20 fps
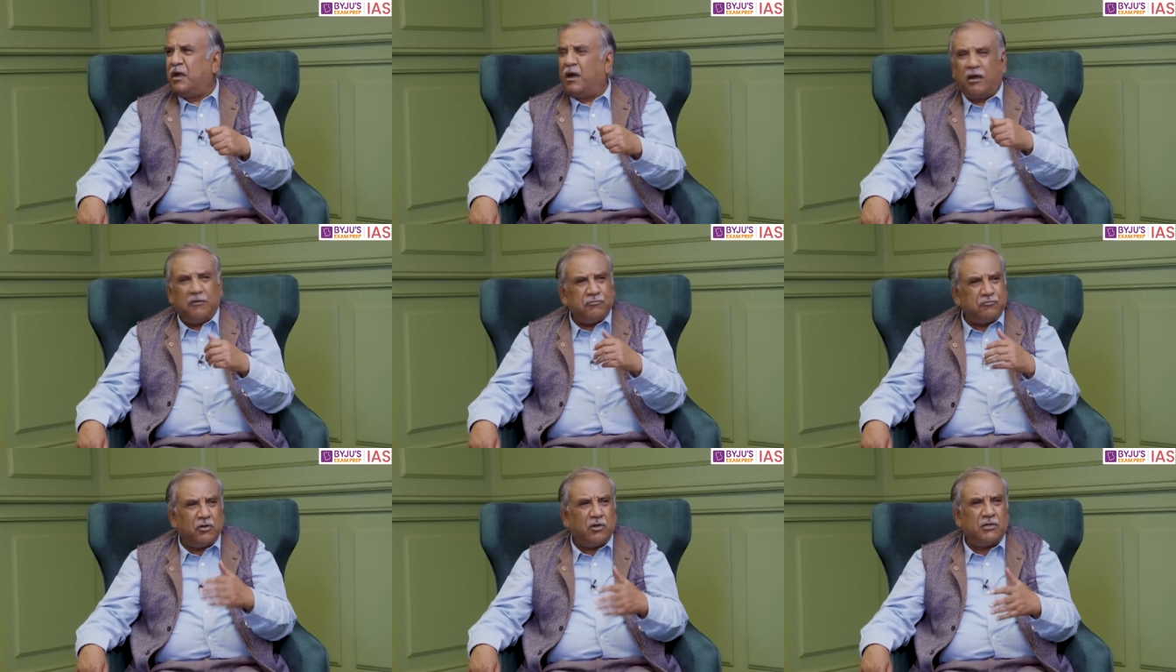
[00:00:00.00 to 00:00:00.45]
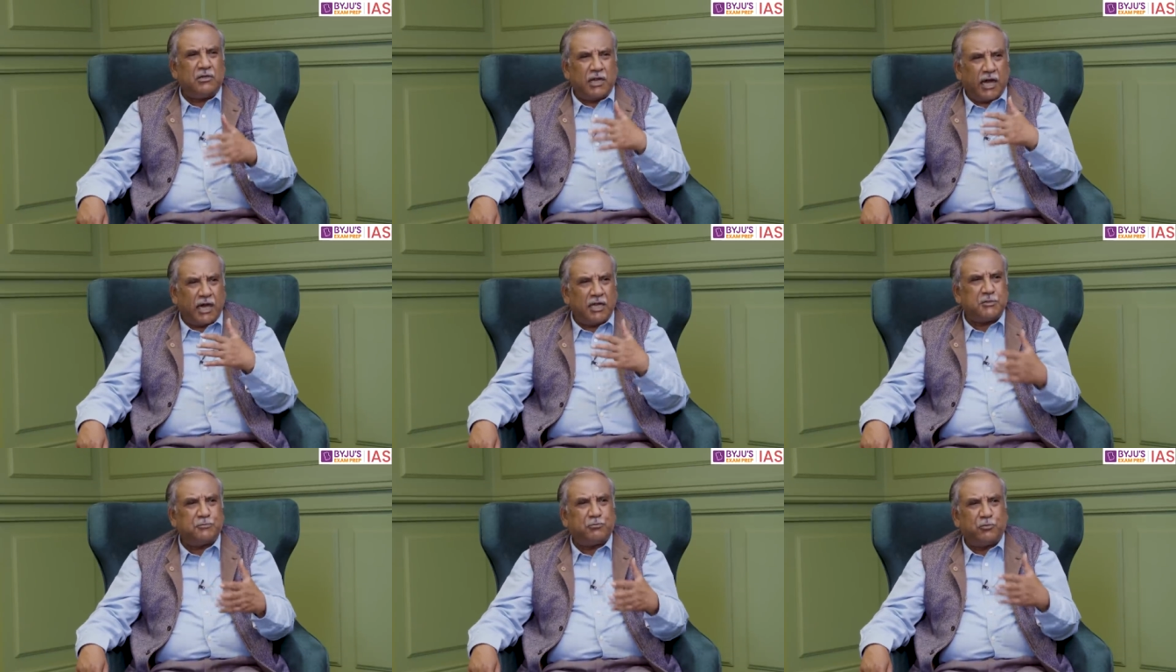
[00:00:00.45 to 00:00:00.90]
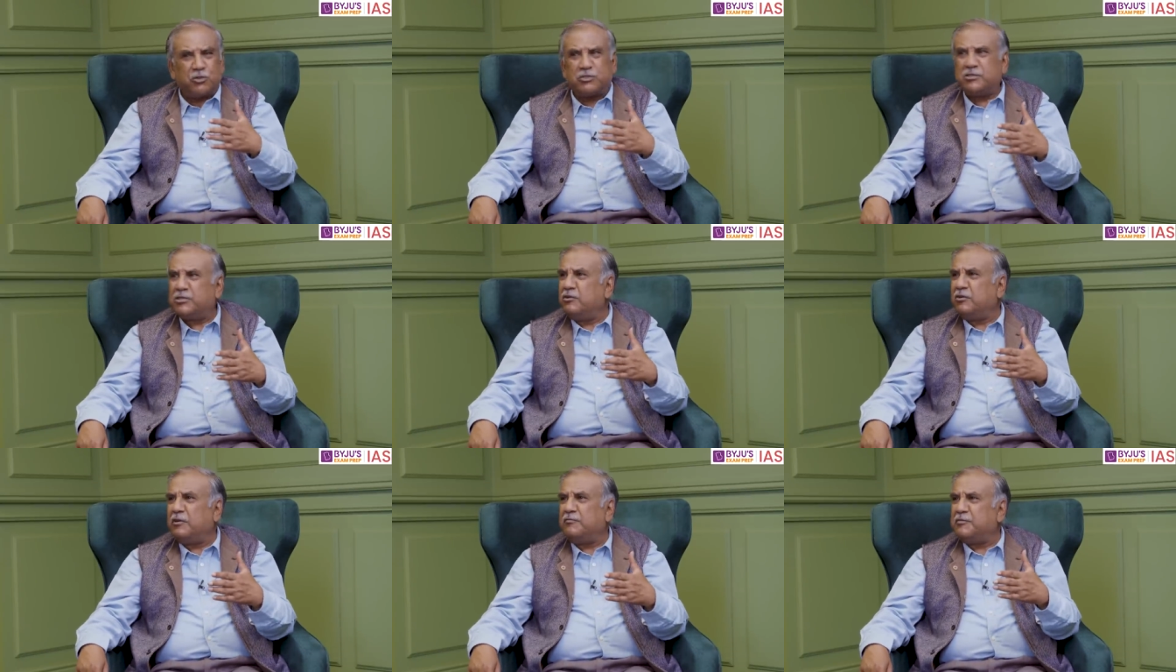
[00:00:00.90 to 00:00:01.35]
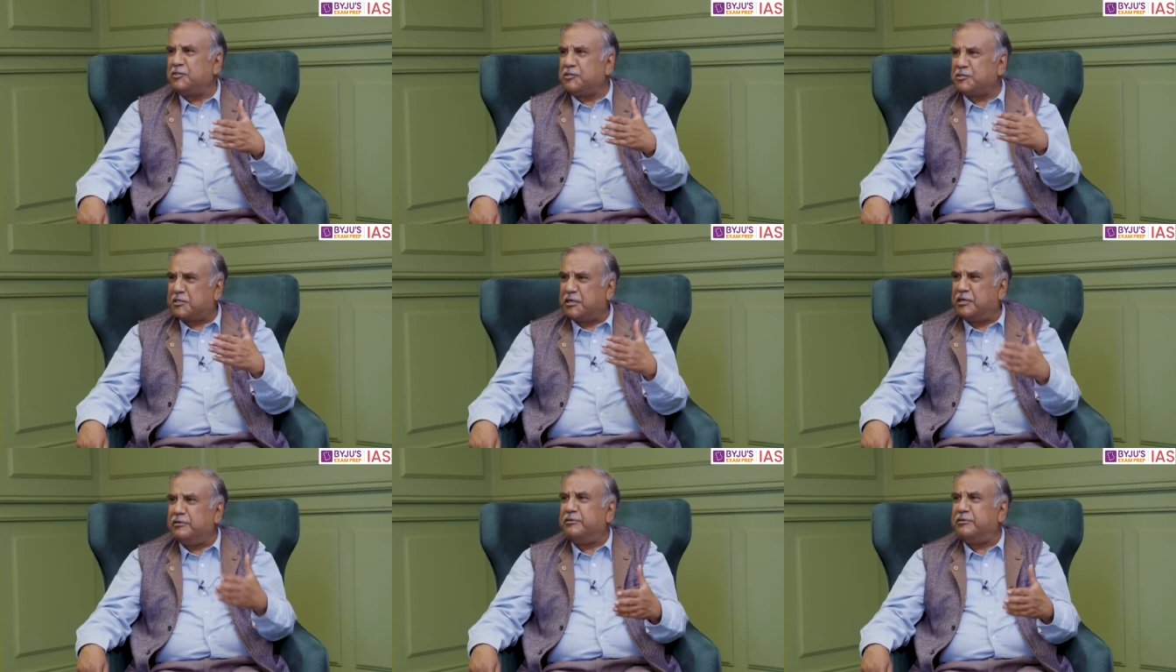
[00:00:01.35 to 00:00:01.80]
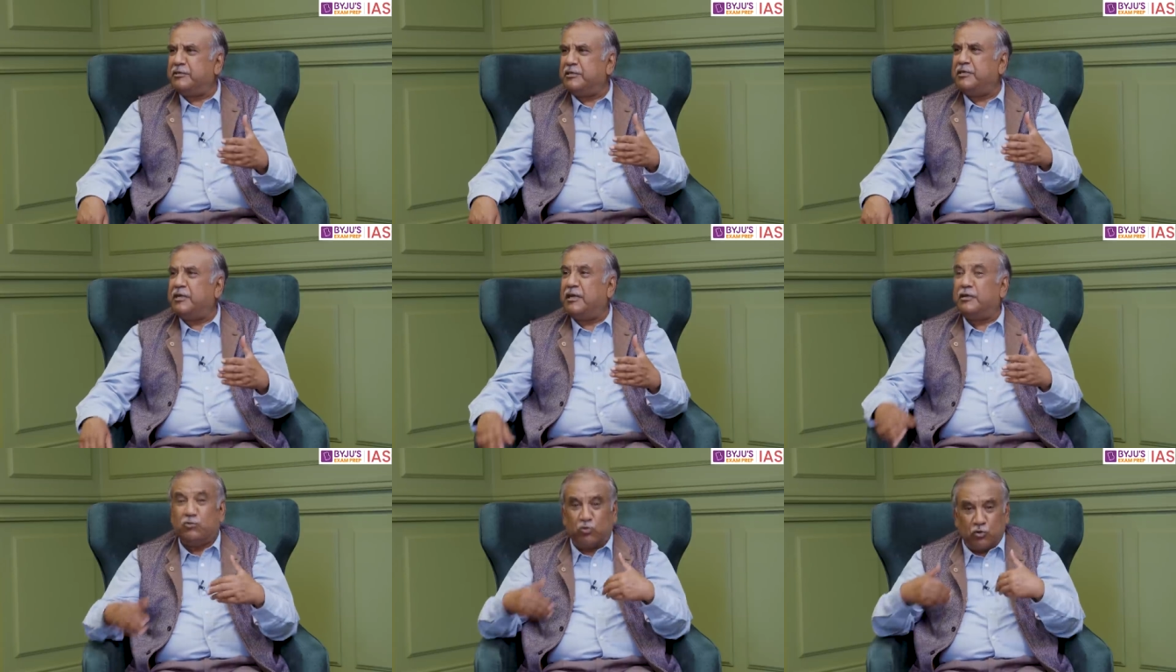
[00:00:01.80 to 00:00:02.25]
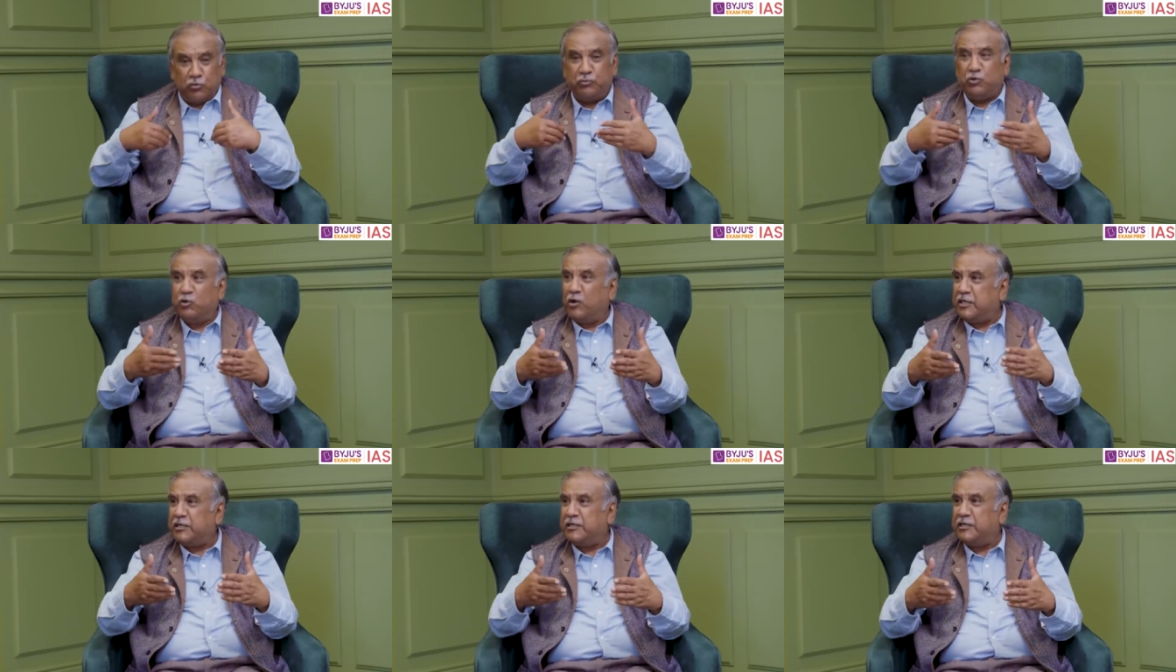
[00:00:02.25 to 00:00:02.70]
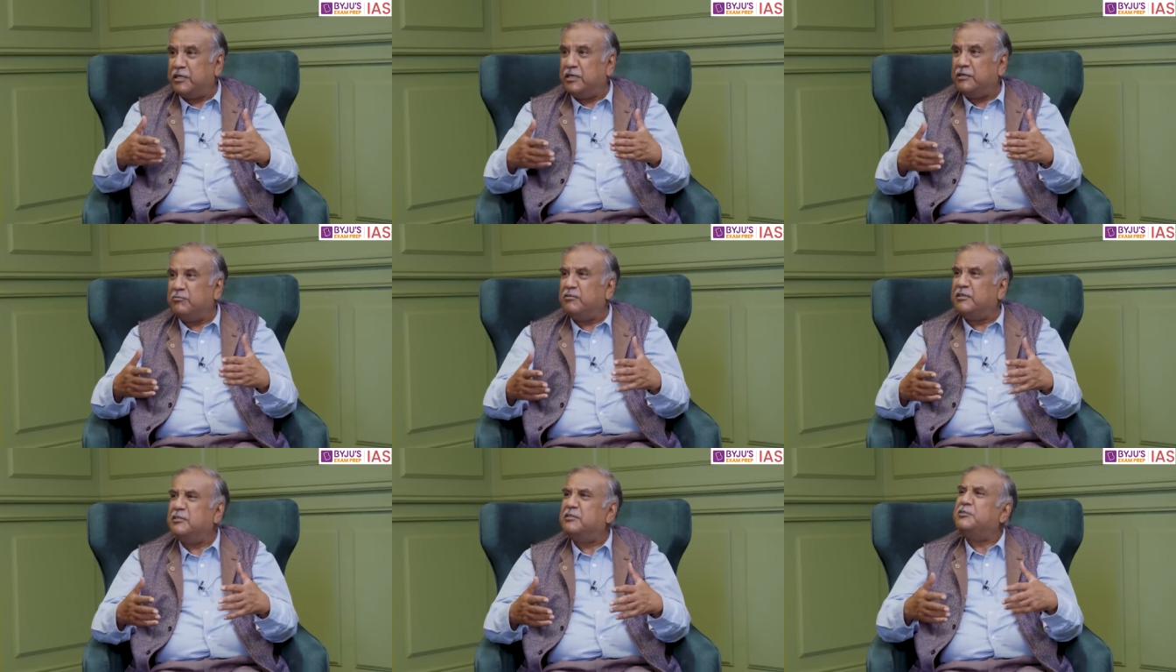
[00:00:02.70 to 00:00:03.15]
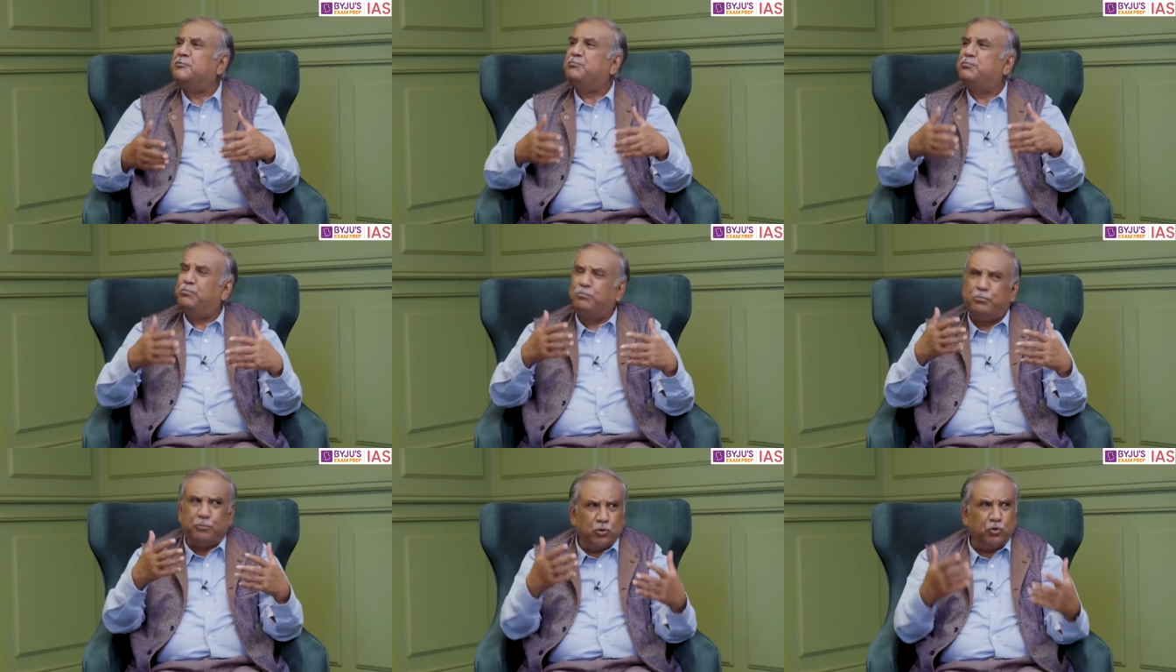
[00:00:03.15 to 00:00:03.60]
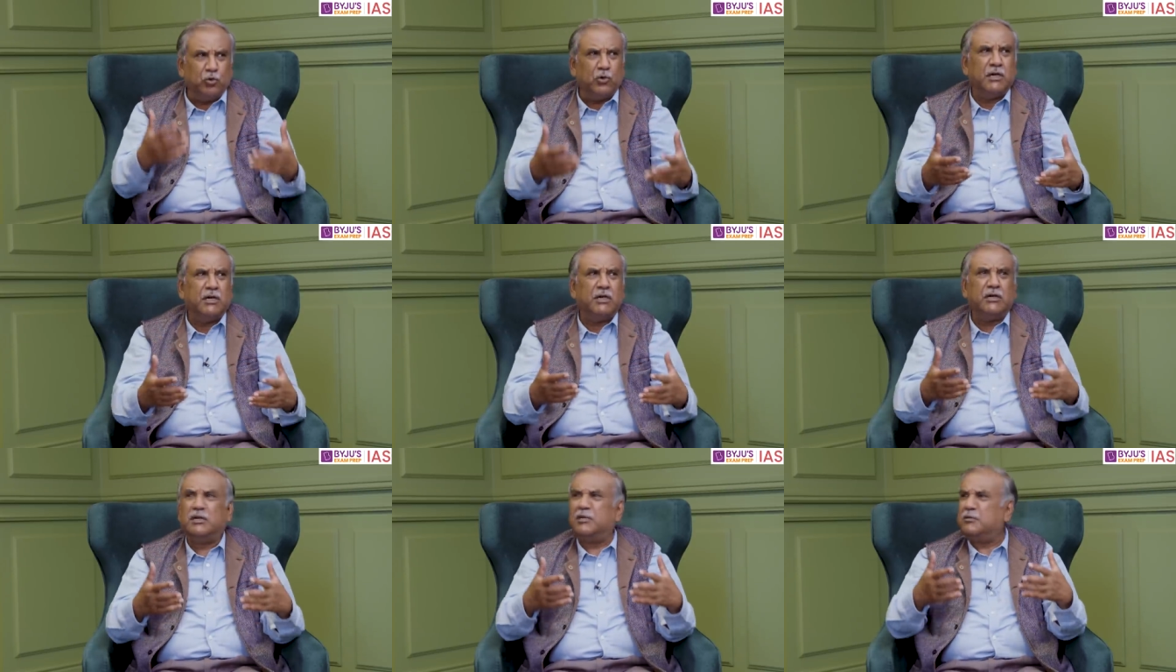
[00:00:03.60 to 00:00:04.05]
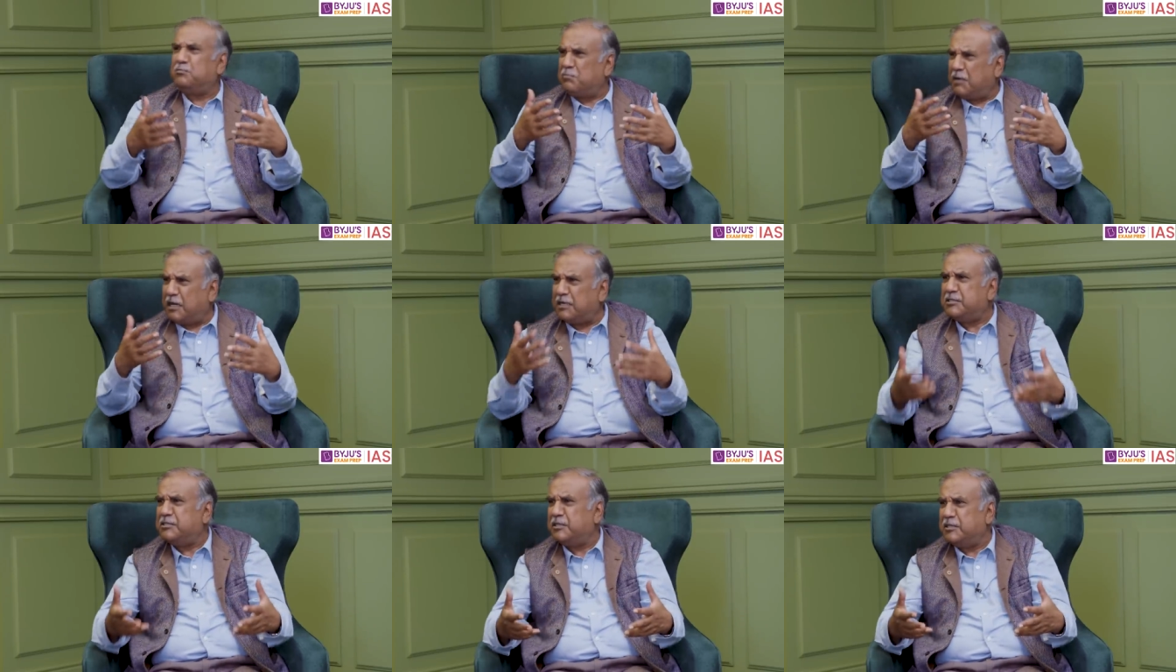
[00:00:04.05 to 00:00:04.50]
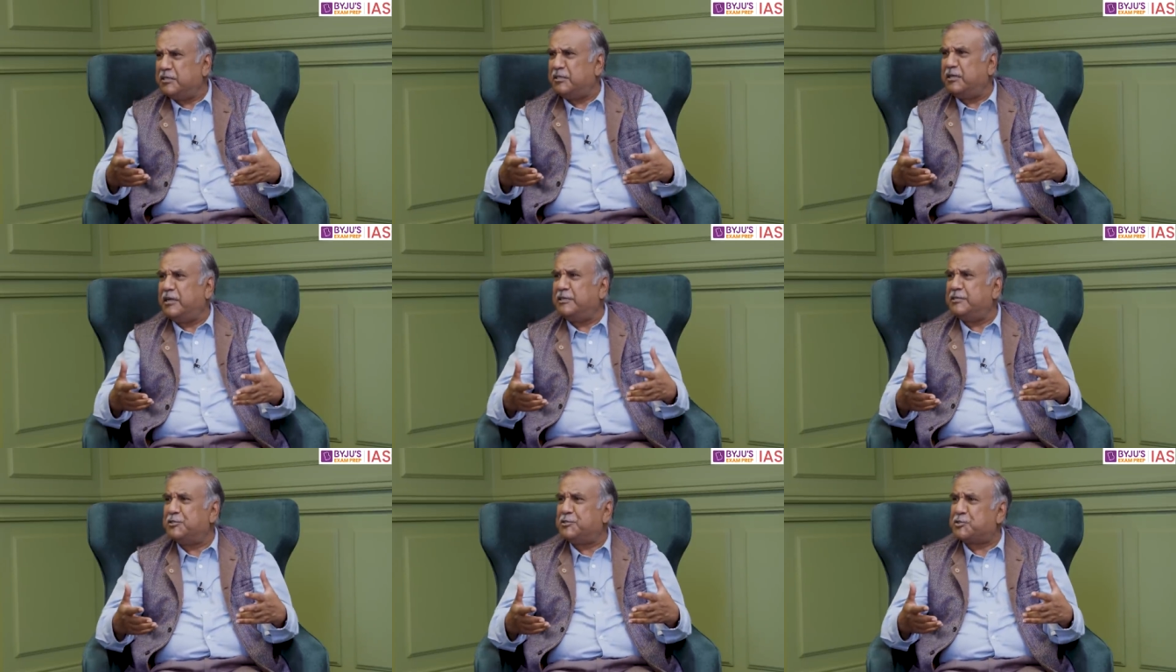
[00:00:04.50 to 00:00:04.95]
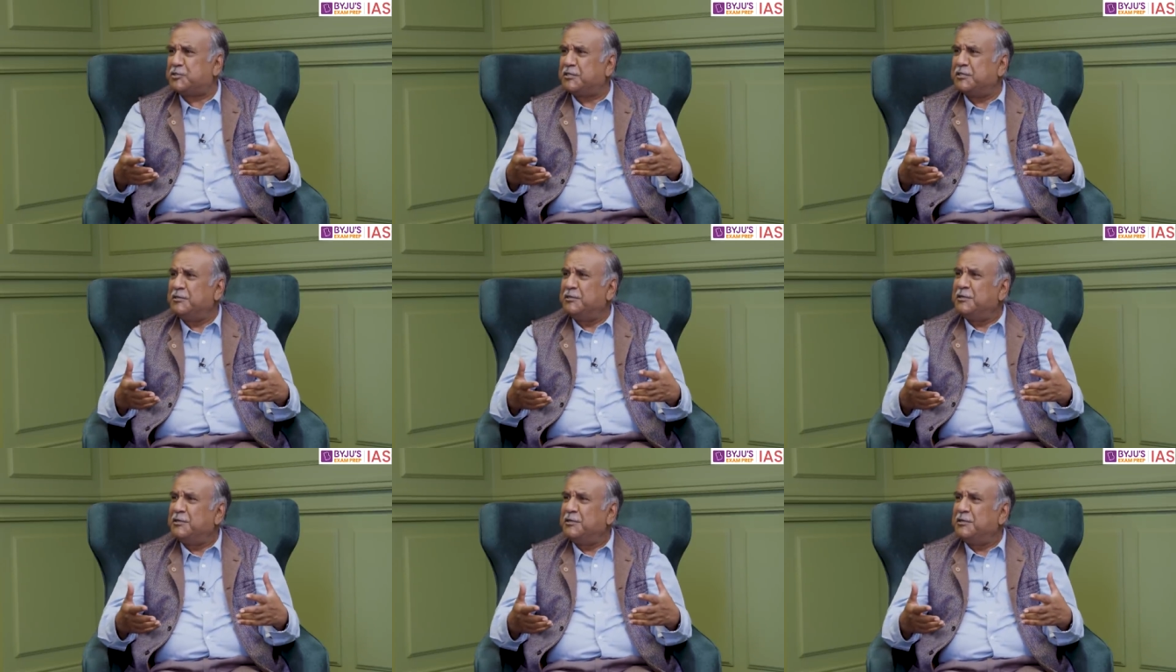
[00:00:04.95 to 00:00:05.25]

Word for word: After all, large portion of this country and whom you are dealing with is poor, marginalized.